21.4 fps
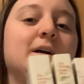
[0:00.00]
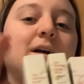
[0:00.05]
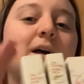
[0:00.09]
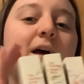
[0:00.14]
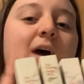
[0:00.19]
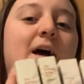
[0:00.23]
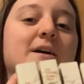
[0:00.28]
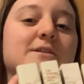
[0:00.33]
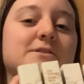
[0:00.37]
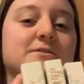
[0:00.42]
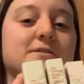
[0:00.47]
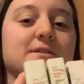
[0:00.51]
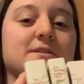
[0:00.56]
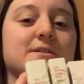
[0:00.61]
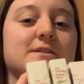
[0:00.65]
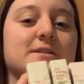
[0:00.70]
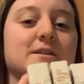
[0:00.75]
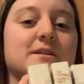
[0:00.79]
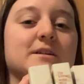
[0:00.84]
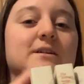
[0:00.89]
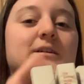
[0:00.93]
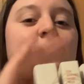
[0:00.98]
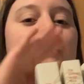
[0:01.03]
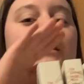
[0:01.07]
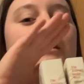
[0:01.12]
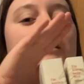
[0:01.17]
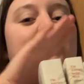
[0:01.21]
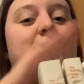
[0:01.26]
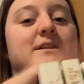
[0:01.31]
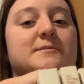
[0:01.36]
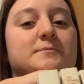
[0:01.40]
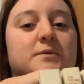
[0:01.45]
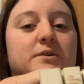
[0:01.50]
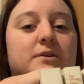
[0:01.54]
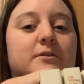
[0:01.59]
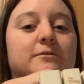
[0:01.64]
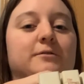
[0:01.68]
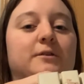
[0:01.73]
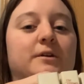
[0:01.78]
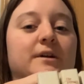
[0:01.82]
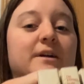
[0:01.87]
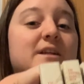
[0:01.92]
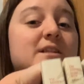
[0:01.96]
As you can see, it's
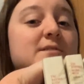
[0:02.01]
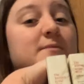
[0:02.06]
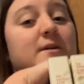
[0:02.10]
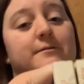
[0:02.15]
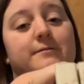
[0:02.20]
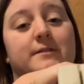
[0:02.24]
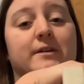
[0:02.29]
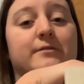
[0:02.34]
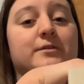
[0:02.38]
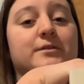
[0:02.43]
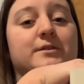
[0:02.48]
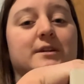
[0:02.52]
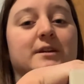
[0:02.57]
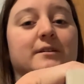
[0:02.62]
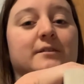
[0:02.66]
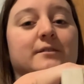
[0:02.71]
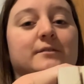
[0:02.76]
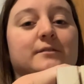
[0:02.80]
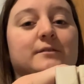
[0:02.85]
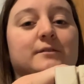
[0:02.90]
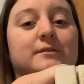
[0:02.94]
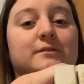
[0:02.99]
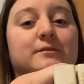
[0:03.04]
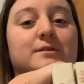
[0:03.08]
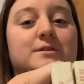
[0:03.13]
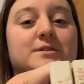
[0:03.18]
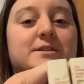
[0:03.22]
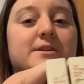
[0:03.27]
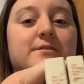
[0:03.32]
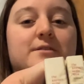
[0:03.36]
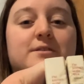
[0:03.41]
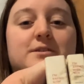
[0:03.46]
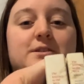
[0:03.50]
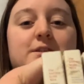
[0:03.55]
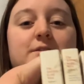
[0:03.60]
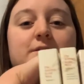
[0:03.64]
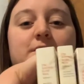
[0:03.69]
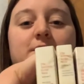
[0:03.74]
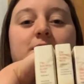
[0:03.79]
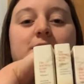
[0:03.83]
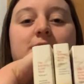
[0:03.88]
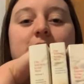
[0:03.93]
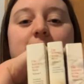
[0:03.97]
beautiful. It's my favorite thing when series do
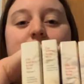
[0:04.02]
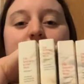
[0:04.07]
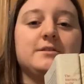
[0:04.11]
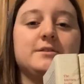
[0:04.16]
this.